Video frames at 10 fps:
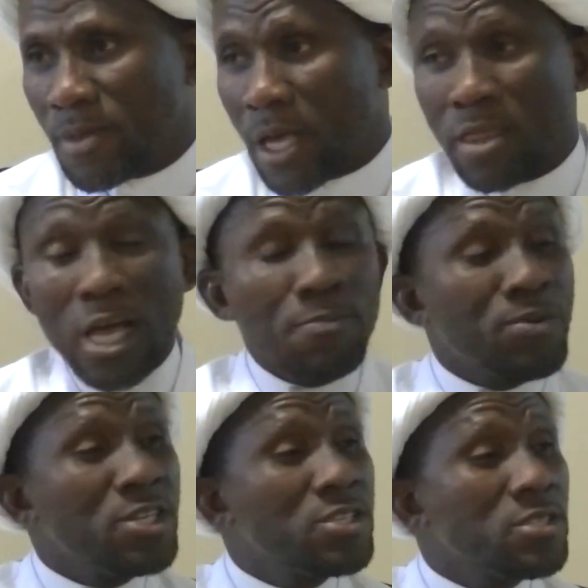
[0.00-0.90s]
And that
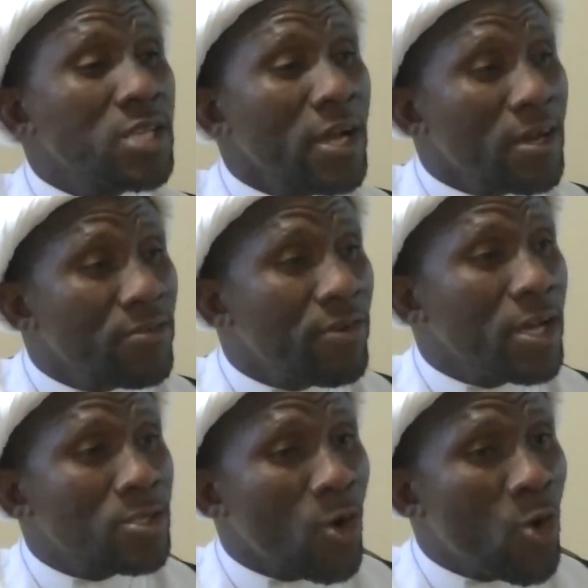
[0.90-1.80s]
person
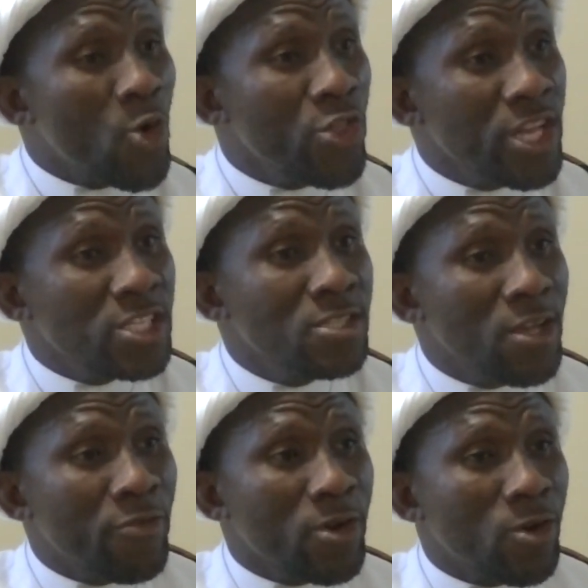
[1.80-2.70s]
sacrificed all this
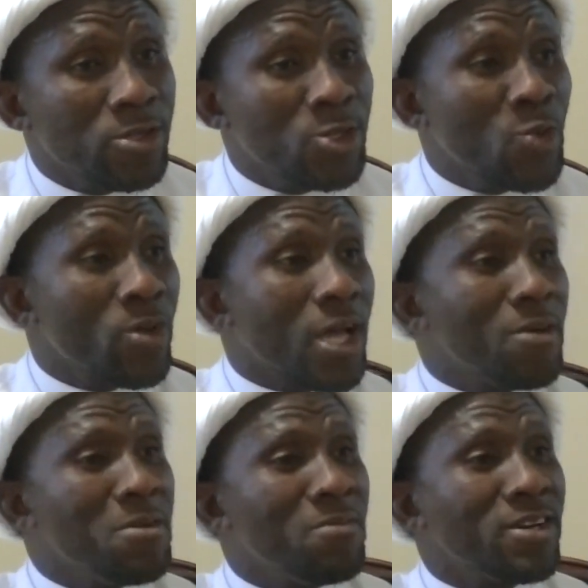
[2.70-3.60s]
difficulty to
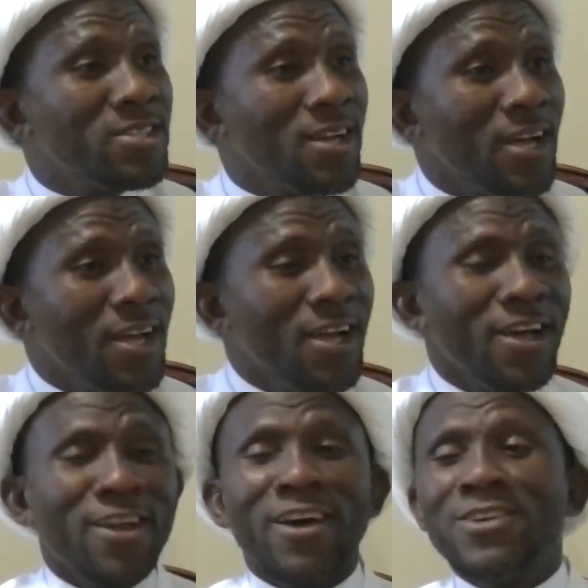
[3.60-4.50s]
become a marja
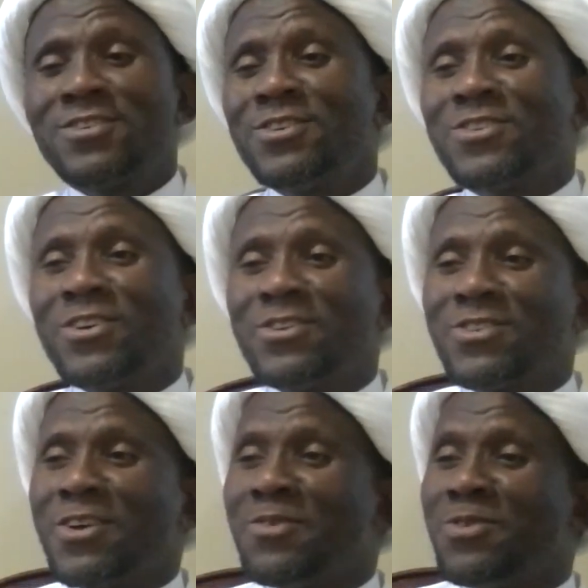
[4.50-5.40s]
and I sit here
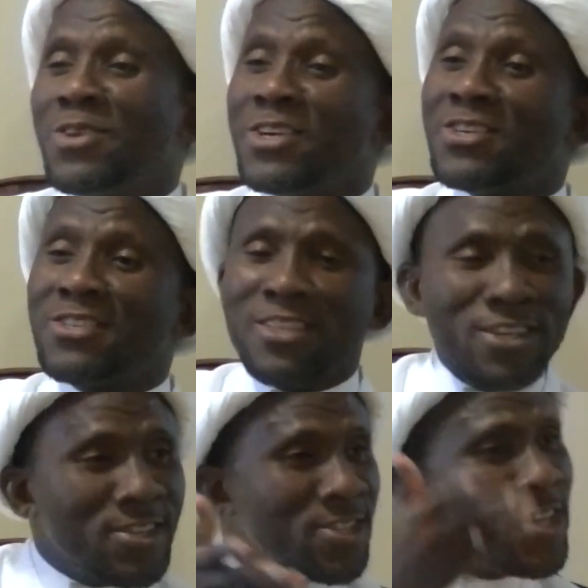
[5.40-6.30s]
saying this,
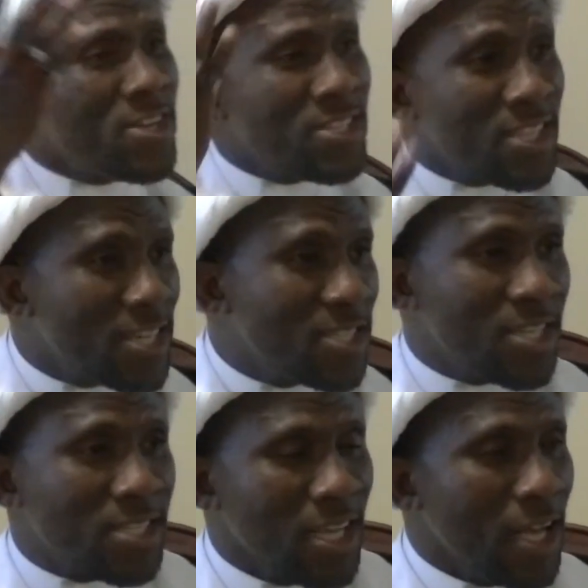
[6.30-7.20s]
this, this, this,
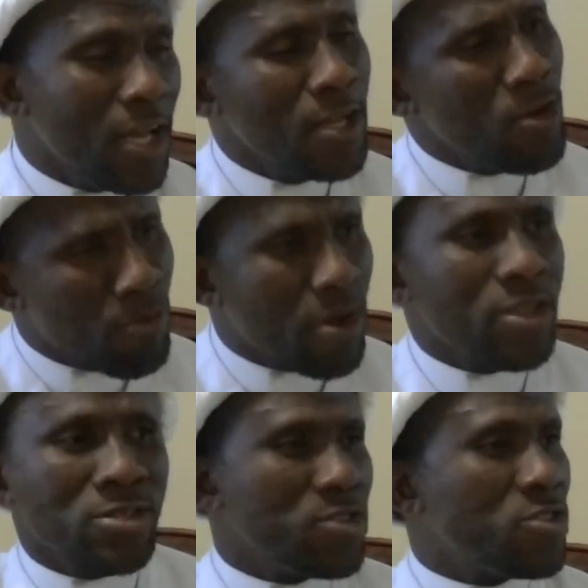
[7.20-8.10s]
this. Oh,
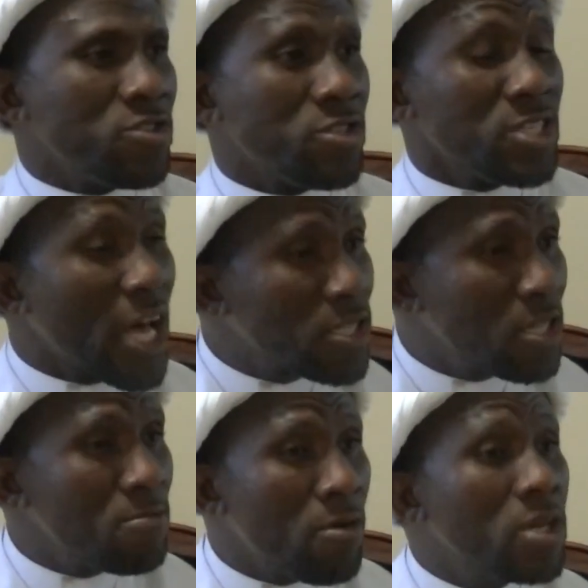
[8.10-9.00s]
brothers and sisters, that's
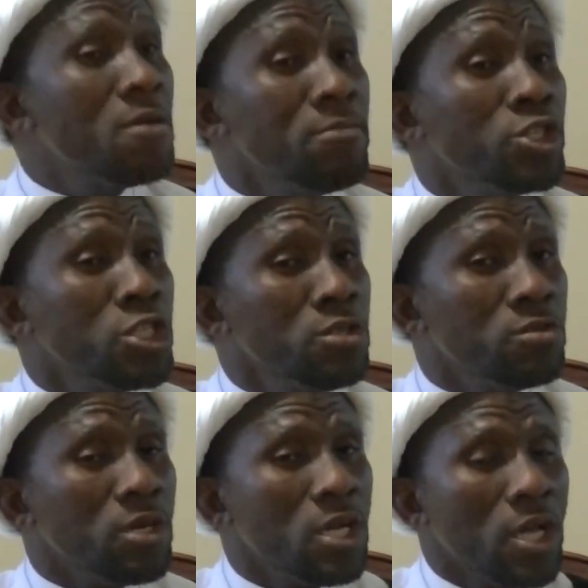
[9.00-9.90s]
number one. Number two,